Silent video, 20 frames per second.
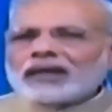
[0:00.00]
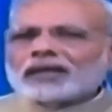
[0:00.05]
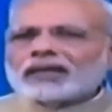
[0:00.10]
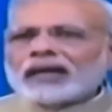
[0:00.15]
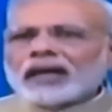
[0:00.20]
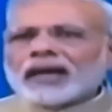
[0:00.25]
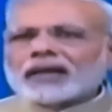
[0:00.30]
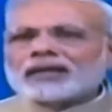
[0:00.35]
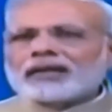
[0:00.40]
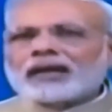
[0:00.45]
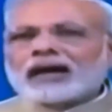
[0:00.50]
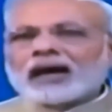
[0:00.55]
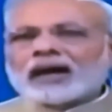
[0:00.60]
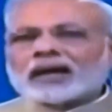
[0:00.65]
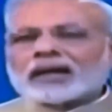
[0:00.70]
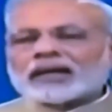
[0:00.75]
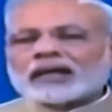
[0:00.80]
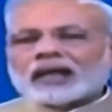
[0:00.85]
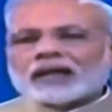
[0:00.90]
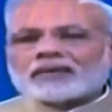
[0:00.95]
It has
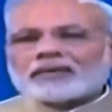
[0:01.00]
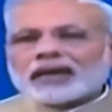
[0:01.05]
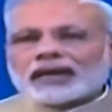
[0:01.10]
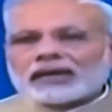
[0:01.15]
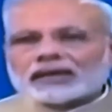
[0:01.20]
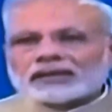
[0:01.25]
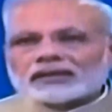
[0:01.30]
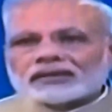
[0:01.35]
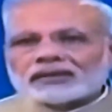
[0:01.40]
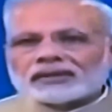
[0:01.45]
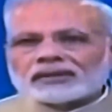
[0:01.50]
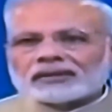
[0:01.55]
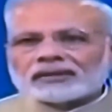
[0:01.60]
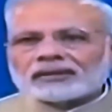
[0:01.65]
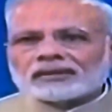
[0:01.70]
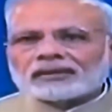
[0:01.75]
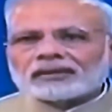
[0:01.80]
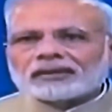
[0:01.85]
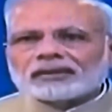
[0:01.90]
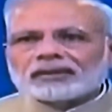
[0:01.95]
direct effect
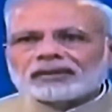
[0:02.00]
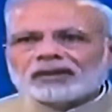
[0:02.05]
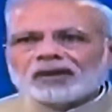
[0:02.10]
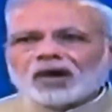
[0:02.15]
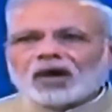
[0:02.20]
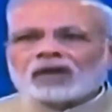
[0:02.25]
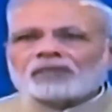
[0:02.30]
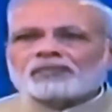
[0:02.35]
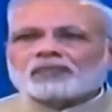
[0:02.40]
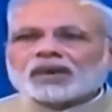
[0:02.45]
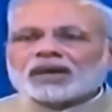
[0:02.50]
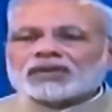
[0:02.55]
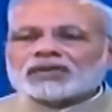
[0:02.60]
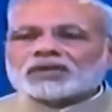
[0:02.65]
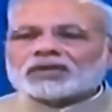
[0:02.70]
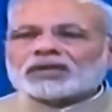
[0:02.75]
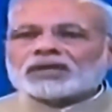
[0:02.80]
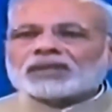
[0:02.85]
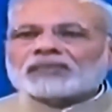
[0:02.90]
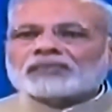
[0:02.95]
on
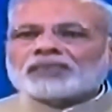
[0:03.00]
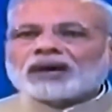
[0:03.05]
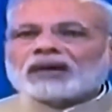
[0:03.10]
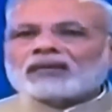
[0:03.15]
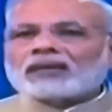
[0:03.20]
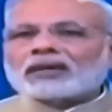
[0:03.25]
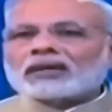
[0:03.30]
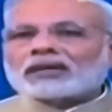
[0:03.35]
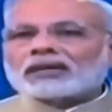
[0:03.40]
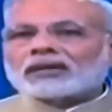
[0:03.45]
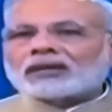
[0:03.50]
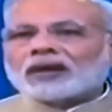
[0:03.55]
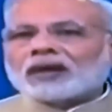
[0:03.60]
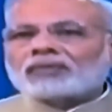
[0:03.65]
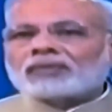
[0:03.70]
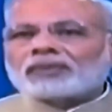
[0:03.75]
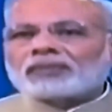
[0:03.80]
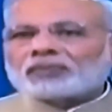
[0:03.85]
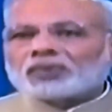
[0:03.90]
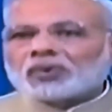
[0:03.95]
purchasing power
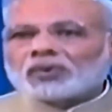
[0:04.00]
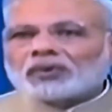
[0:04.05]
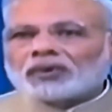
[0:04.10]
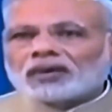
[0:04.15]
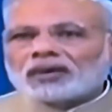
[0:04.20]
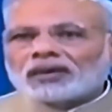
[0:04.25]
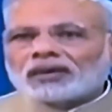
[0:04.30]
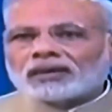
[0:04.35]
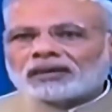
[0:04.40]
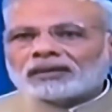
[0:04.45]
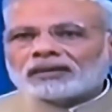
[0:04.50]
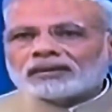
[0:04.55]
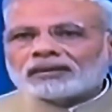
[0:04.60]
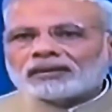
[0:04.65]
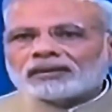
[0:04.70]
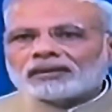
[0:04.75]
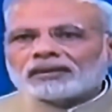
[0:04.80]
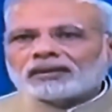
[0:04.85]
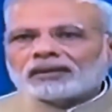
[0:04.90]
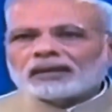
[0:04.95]
of the poor
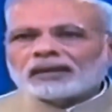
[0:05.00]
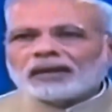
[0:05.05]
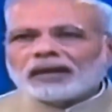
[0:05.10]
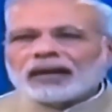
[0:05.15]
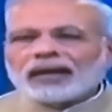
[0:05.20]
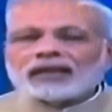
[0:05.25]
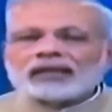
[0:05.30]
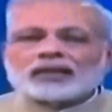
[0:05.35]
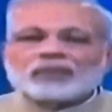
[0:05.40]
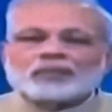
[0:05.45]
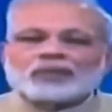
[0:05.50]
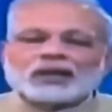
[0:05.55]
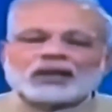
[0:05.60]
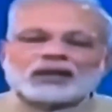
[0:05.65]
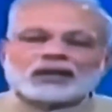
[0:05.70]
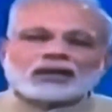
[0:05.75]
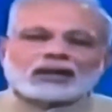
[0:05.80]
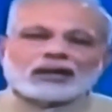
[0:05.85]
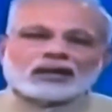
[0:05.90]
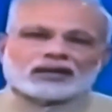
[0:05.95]
and the
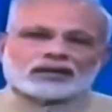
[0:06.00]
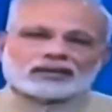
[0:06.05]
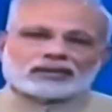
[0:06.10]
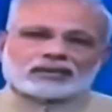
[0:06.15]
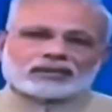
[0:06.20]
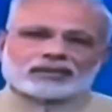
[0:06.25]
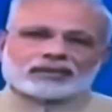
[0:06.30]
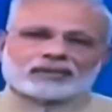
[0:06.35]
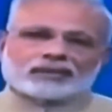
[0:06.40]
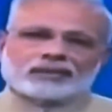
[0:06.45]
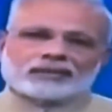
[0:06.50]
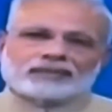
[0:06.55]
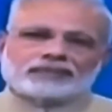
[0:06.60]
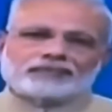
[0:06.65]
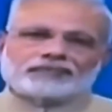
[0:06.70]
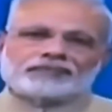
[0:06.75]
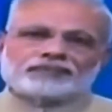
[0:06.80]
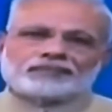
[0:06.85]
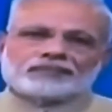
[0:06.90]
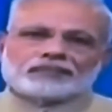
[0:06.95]
middle class.
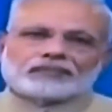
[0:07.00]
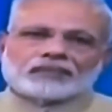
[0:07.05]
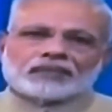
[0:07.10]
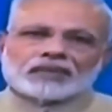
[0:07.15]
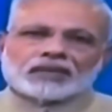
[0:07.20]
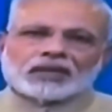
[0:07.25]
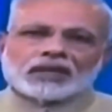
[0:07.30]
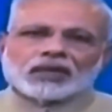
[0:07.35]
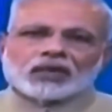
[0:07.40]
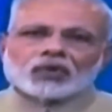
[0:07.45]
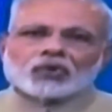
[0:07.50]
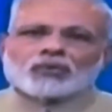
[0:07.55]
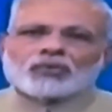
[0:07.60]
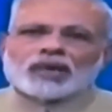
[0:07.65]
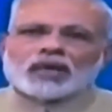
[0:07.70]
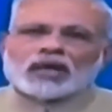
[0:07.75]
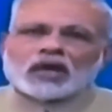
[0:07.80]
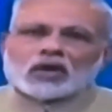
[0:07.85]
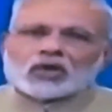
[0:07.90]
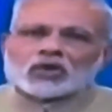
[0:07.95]
You
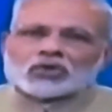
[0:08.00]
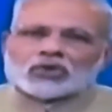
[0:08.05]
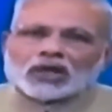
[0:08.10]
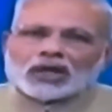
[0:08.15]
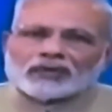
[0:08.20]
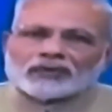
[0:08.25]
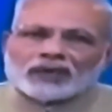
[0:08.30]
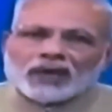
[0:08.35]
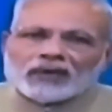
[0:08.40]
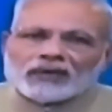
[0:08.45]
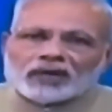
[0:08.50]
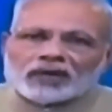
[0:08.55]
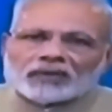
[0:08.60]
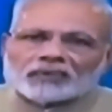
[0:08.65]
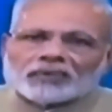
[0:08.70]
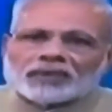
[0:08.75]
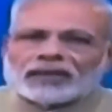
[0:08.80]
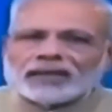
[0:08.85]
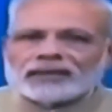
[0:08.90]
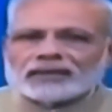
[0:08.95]
may yourself have
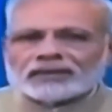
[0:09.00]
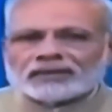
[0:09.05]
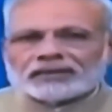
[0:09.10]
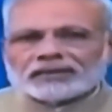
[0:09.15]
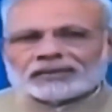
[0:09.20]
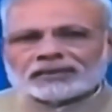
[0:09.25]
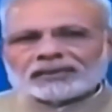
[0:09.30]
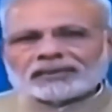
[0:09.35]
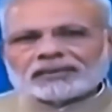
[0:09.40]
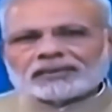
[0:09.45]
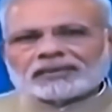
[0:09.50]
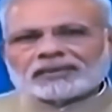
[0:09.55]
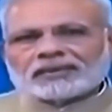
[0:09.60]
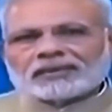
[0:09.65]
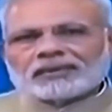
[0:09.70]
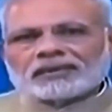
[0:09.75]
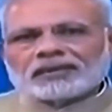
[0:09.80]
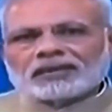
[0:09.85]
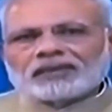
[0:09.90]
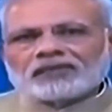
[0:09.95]
experience
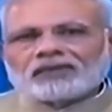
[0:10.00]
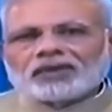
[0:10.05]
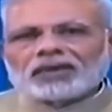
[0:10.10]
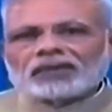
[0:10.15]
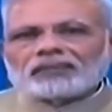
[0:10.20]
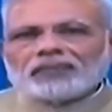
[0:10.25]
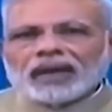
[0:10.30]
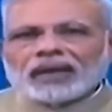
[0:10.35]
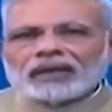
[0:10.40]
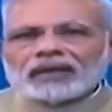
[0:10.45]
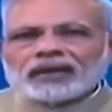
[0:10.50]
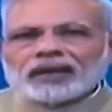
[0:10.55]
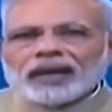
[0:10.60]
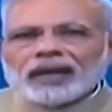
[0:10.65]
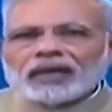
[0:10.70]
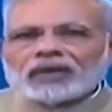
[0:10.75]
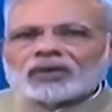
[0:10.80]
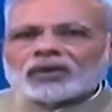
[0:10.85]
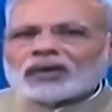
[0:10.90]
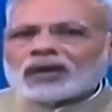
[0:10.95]
when buying
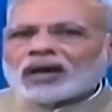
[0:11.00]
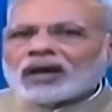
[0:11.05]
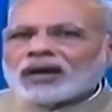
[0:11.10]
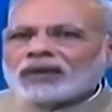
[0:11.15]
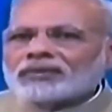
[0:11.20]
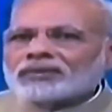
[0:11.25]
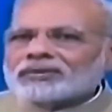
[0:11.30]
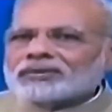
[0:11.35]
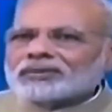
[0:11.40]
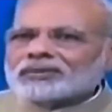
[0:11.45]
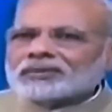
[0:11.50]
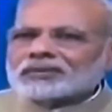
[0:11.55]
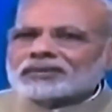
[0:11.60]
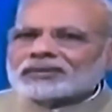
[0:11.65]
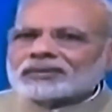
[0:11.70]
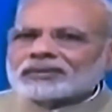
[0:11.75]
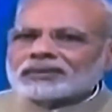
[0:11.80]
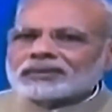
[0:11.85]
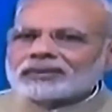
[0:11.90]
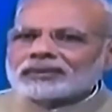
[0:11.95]
land or a
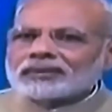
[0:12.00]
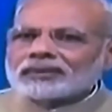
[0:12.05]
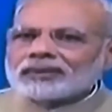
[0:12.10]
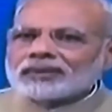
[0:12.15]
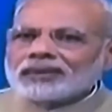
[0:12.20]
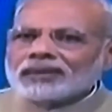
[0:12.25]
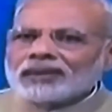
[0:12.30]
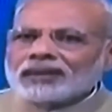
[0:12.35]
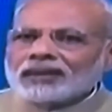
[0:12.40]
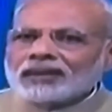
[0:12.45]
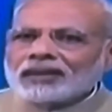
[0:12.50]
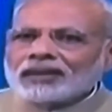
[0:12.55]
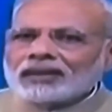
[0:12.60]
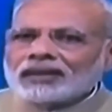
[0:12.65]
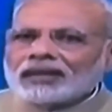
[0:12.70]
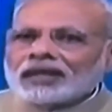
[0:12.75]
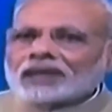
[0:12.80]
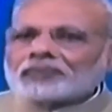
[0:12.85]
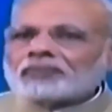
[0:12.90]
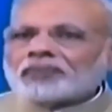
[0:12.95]
house,
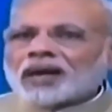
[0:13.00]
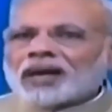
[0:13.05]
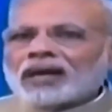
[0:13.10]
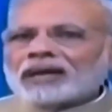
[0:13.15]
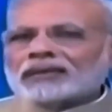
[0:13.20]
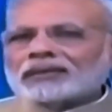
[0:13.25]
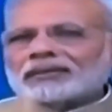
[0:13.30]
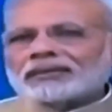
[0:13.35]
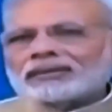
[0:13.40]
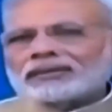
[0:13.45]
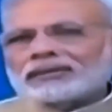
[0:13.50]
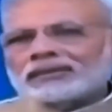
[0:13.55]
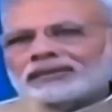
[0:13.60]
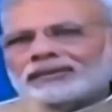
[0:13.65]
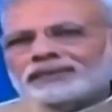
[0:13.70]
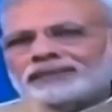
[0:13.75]
that part